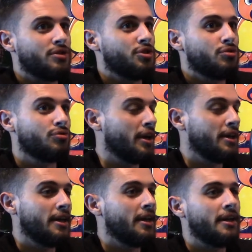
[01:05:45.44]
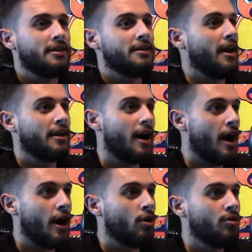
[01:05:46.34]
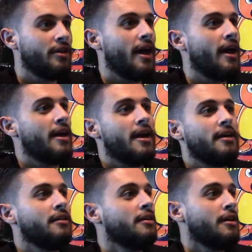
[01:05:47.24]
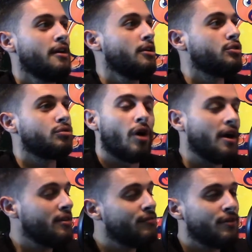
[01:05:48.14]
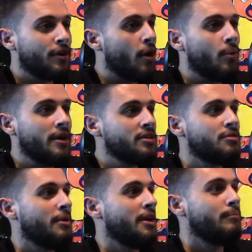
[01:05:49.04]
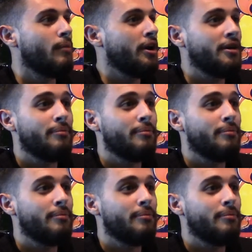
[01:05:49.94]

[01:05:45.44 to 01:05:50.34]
drinking and getting high all day and trying to figure out ways to make money by